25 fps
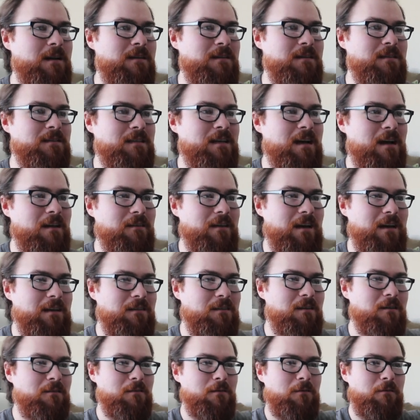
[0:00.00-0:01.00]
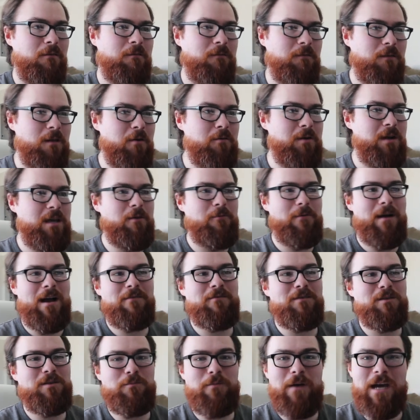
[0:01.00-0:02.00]
and he's got like the little floaty
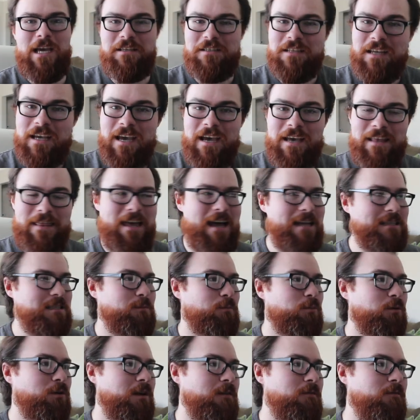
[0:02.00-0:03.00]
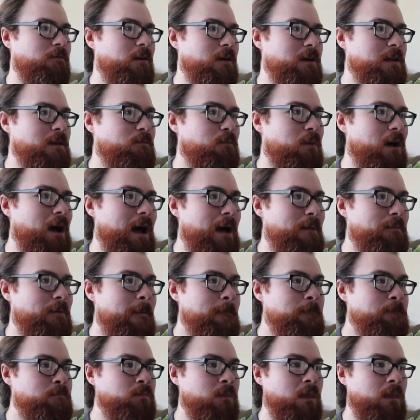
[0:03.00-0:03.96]
around his waist. That's pretty funny pop.